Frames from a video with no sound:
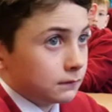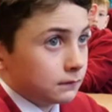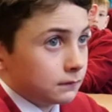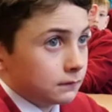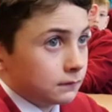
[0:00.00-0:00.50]

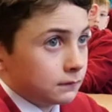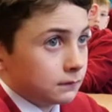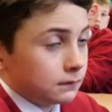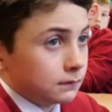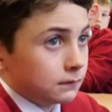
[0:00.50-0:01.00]

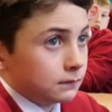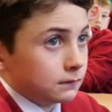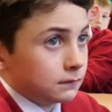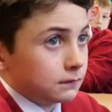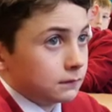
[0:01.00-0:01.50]

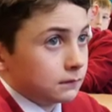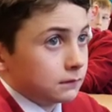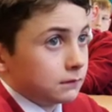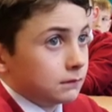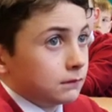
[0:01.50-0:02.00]

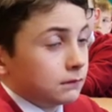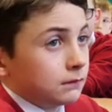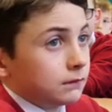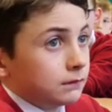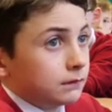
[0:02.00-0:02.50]

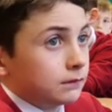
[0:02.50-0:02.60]
(not speaking)